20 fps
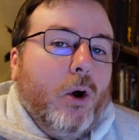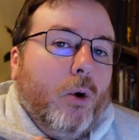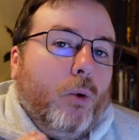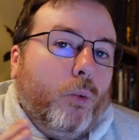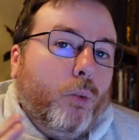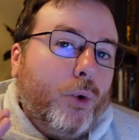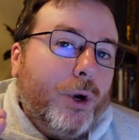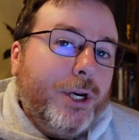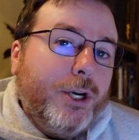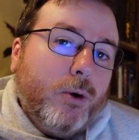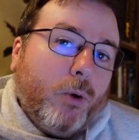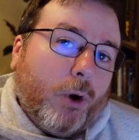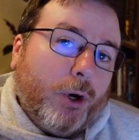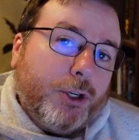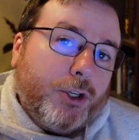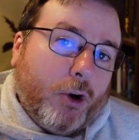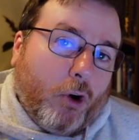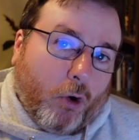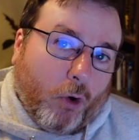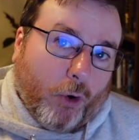When you are
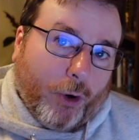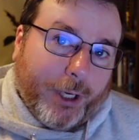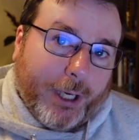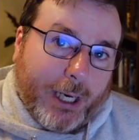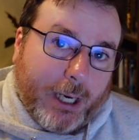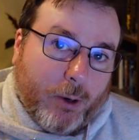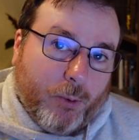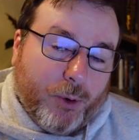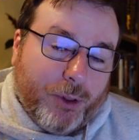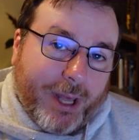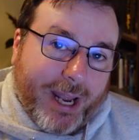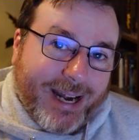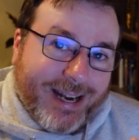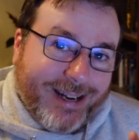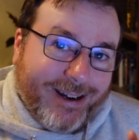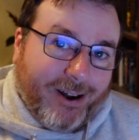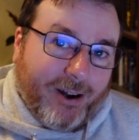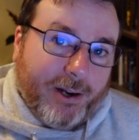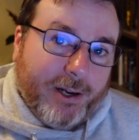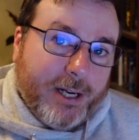targeting with a
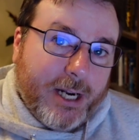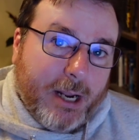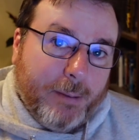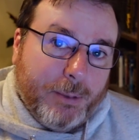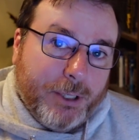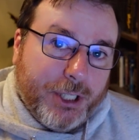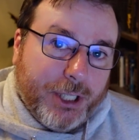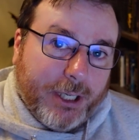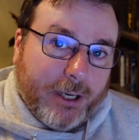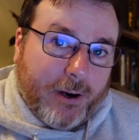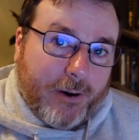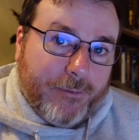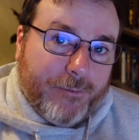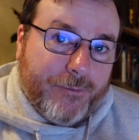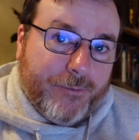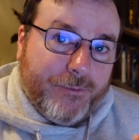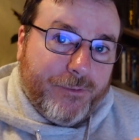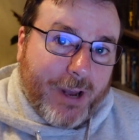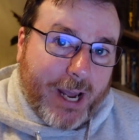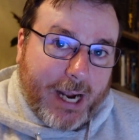non-damaging
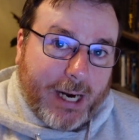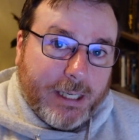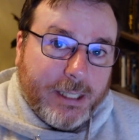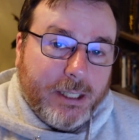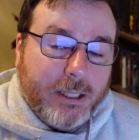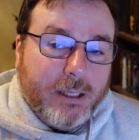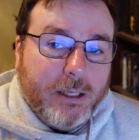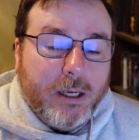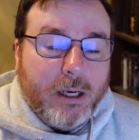effect,